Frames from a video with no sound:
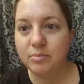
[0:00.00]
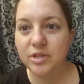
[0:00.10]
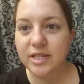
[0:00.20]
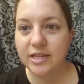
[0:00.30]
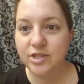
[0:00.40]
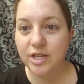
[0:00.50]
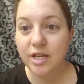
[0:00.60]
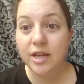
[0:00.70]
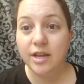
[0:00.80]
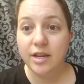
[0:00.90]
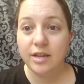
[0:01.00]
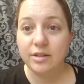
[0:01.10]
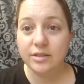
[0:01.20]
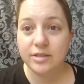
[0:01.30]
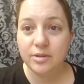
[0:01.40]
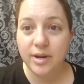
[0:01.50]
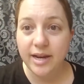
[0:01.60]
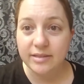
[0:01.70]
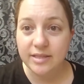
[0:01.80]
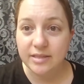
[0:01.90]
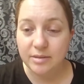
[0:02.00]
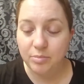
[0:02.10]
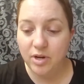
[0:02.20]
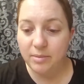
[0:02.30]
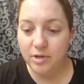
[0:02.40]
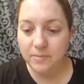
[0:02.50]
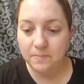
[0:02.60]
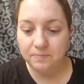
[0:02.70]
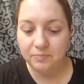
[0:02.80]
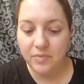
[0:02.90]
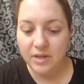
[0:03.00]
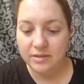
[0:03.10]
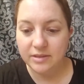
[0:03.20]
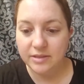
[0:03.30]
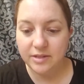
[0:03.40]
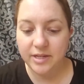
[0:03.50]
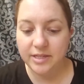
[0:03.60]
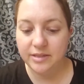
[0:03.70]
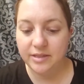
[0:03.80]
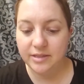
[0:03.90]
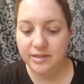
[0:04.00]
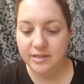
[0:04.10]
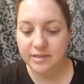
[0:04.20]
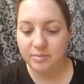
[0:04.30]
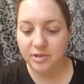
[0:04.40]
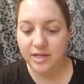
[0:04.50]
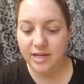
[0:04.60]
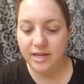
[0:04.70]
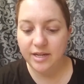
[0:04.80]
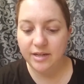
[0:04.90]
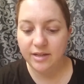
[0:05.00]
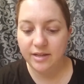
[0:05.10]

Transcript: protection and also acts as a primer. So let's go ahead and get this applied.